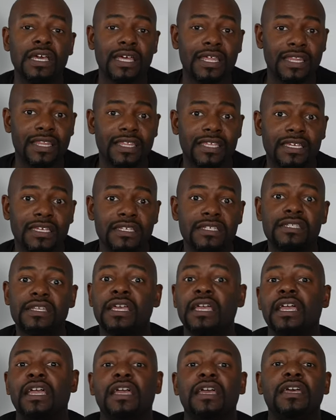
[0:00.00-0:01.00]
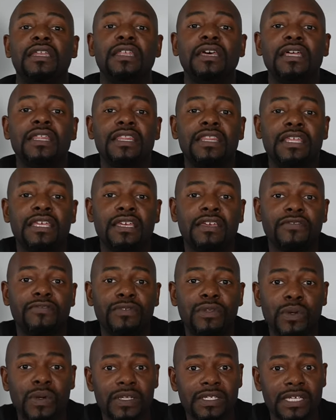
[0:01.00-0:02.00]
these and the
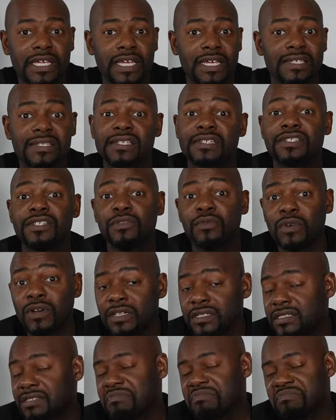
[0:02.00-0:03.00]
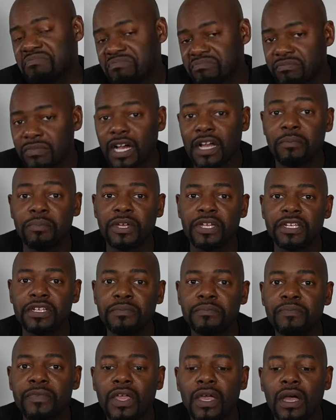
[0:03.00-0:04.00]
Fluance AI61s, my
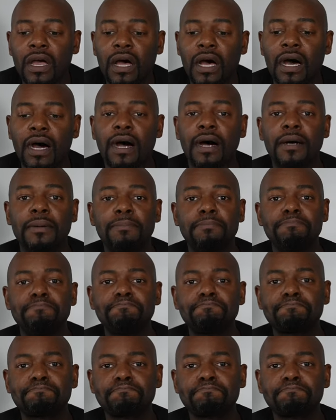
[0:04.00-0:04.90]
opinion. Um,